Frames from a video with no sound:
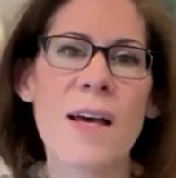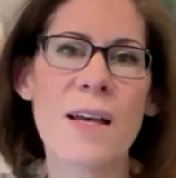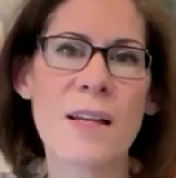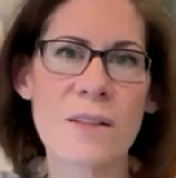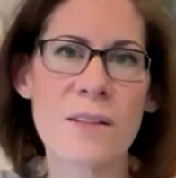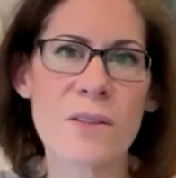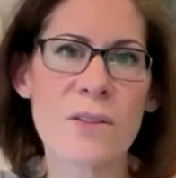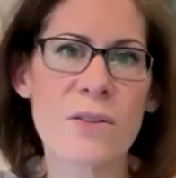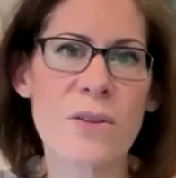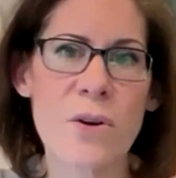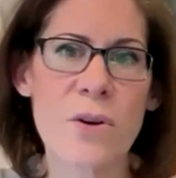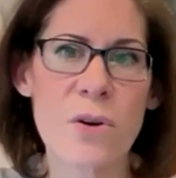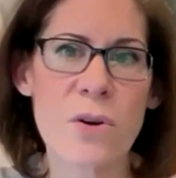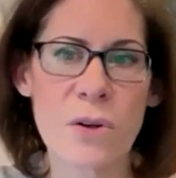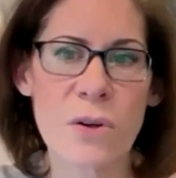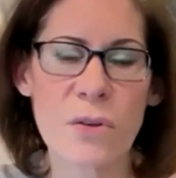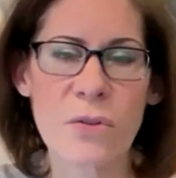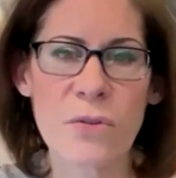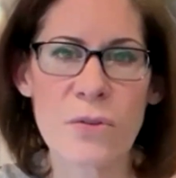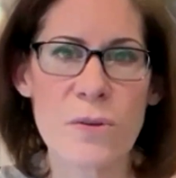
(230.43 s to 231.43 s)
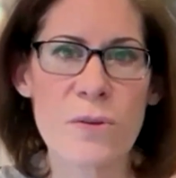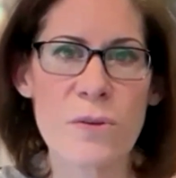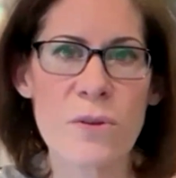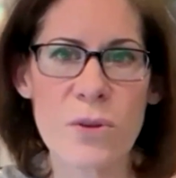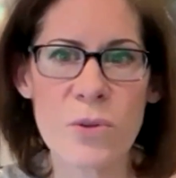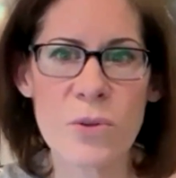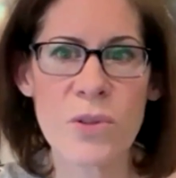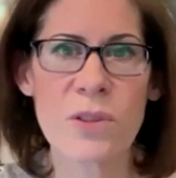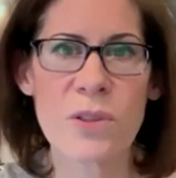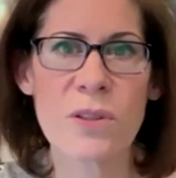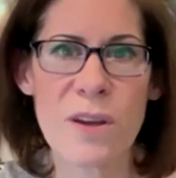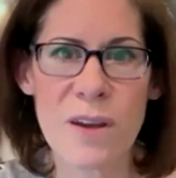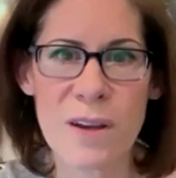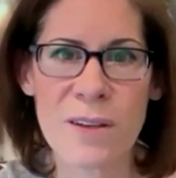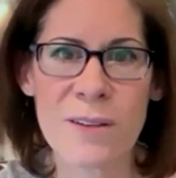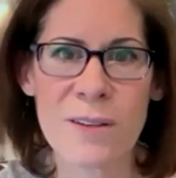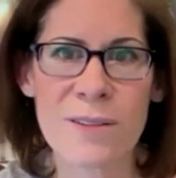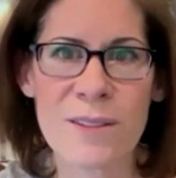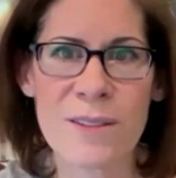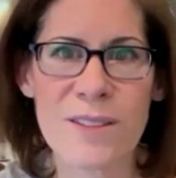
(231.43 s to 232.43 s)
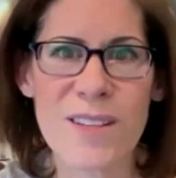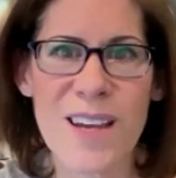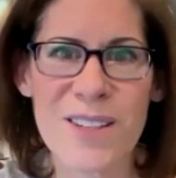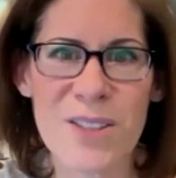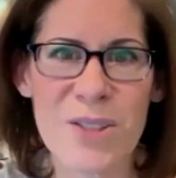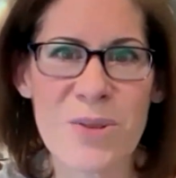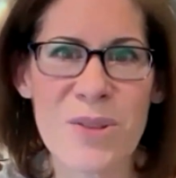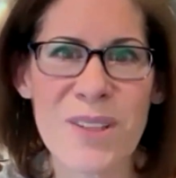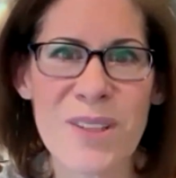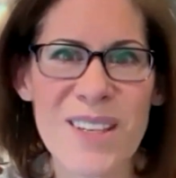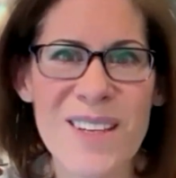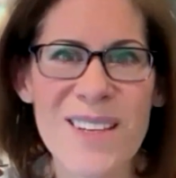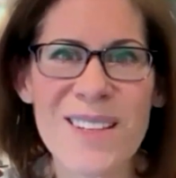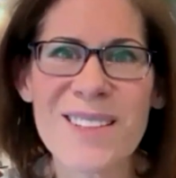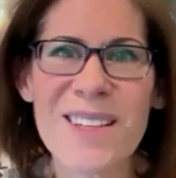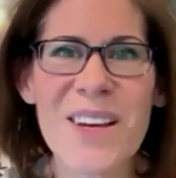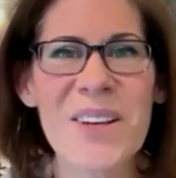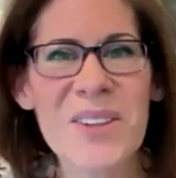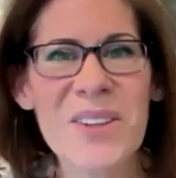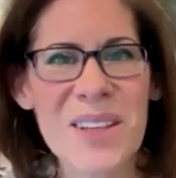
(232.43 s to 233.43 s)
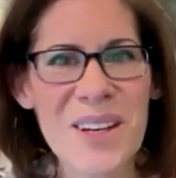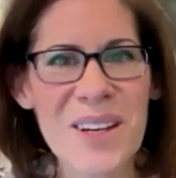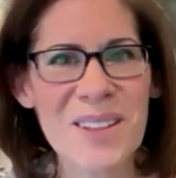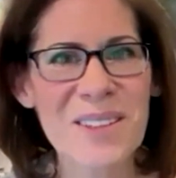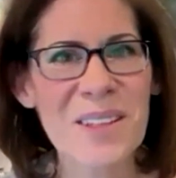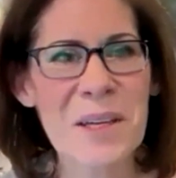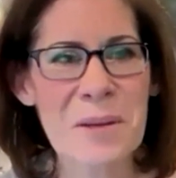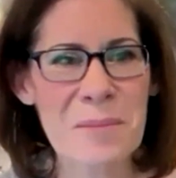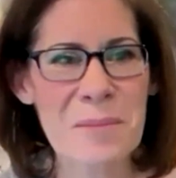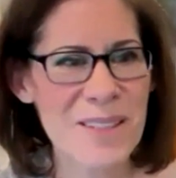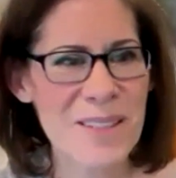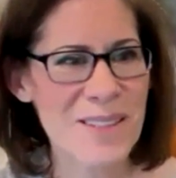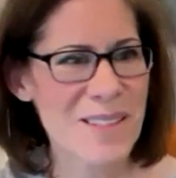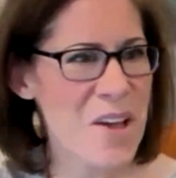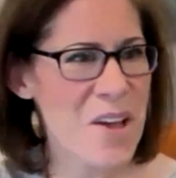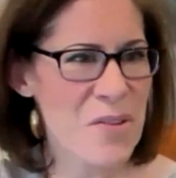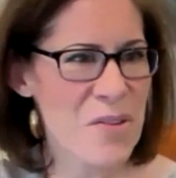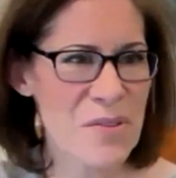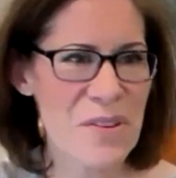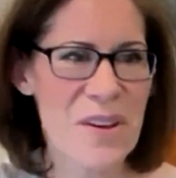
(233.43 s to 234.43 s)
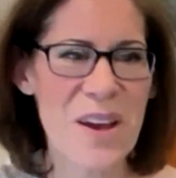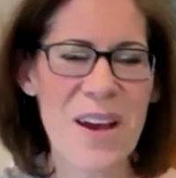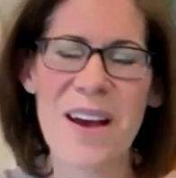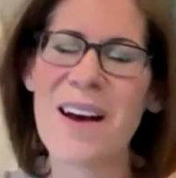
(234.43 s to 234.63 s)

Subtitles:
And so for those statute geeks out there like myself,